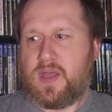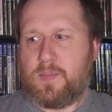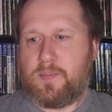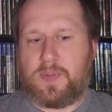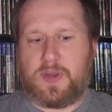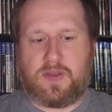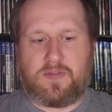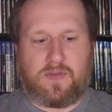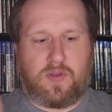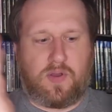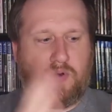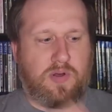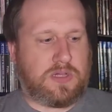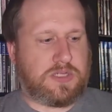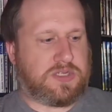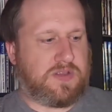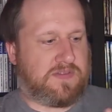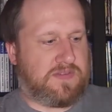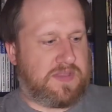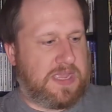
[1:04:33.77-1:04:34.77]
But it's all
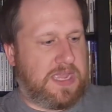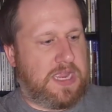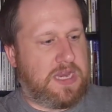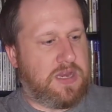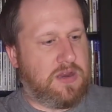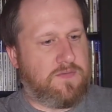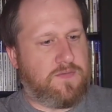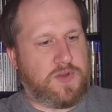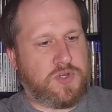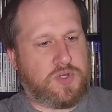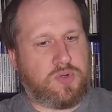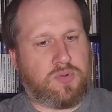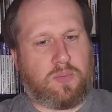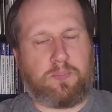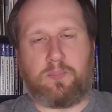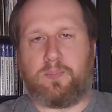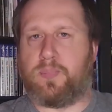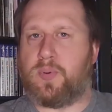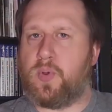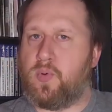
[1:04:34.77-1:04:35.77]
just
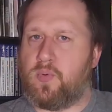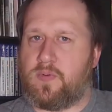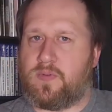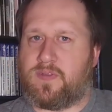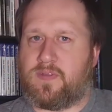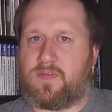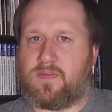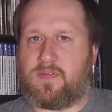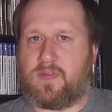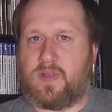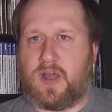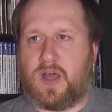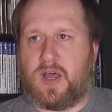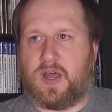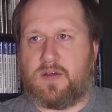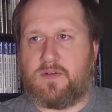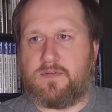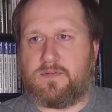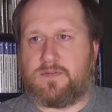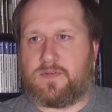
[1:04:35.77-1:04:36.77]
individual booths
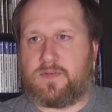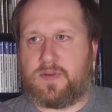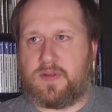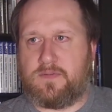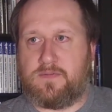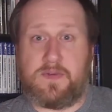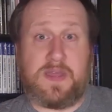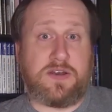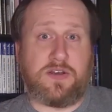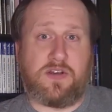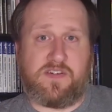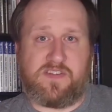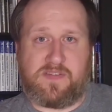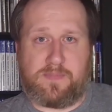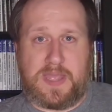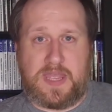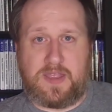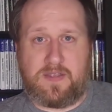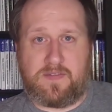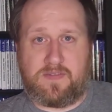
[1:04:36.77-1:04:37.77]
of vendor
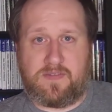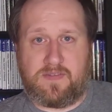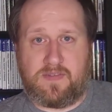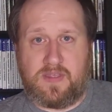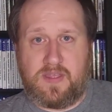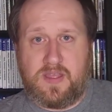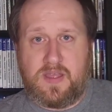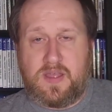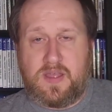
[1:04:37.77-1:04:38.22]
space.